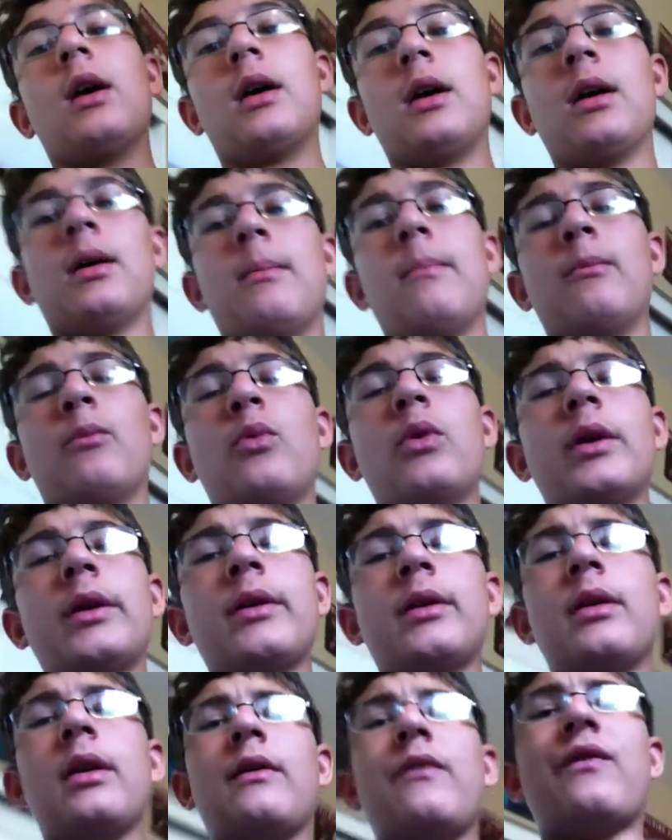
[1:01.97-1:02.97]
Um,
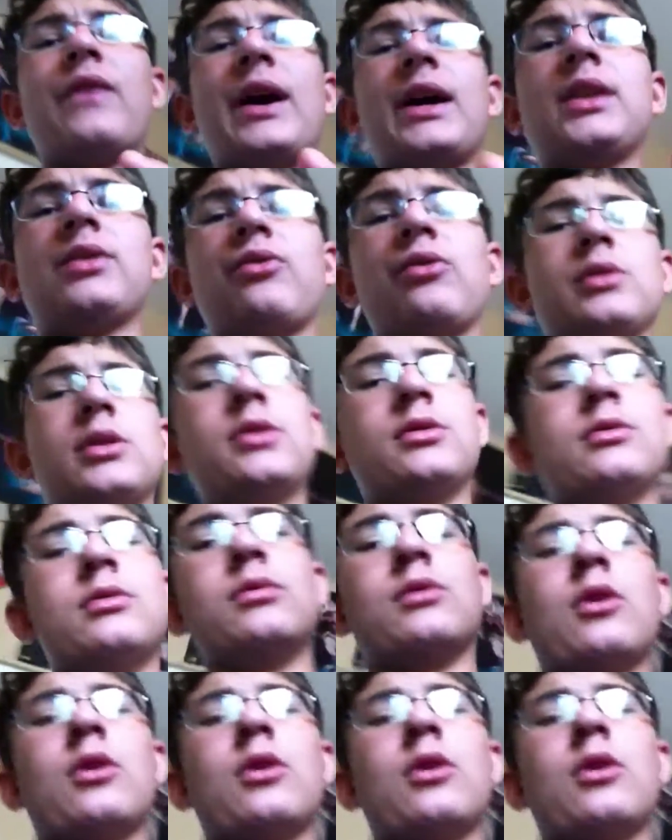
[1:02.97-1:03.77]
one advice for you,